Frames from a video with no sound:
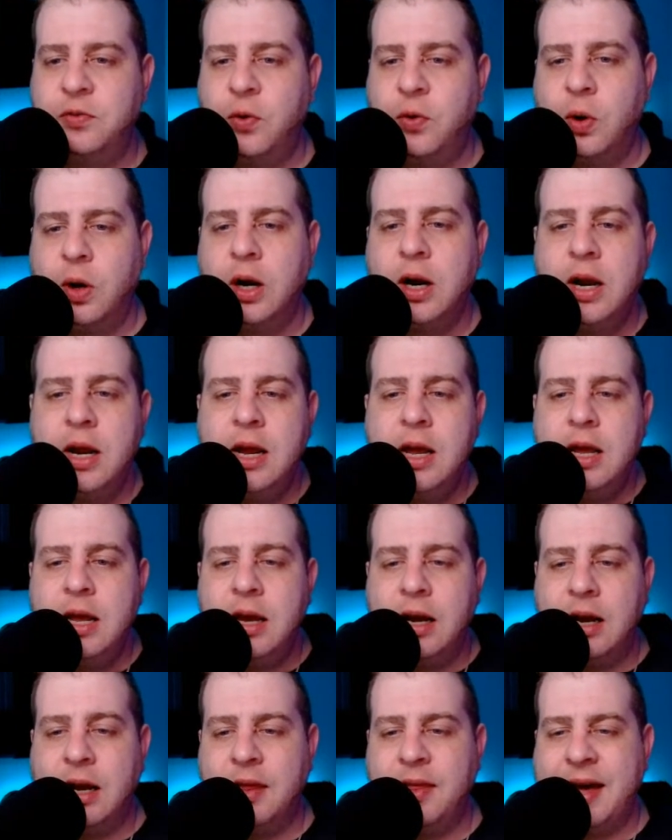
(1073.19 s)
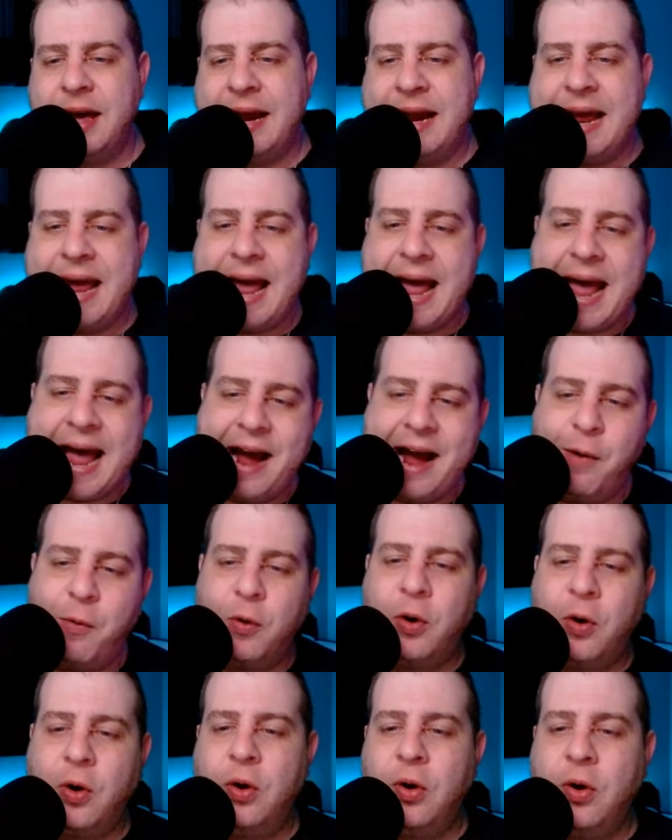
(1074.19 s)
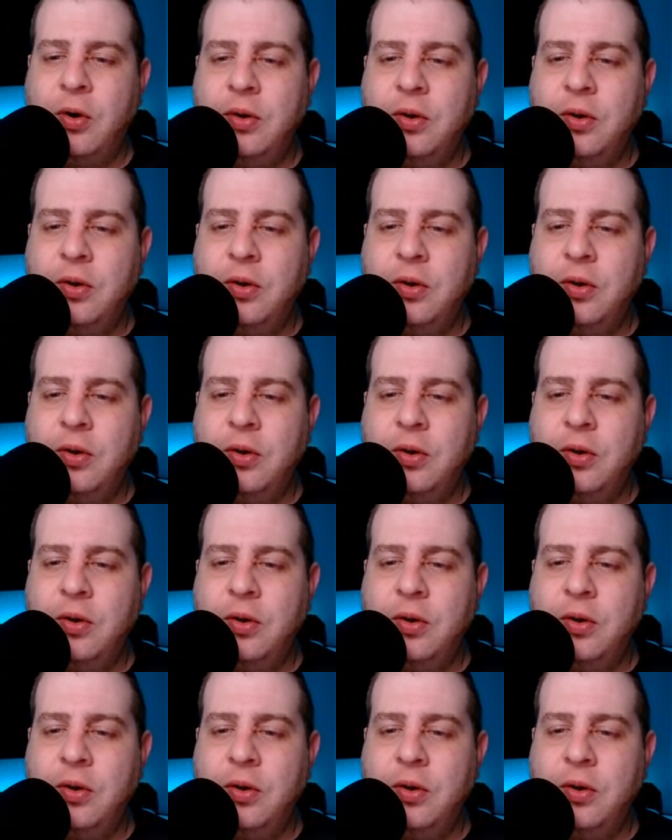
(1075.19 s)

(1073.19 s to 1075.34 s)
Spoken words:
for that hour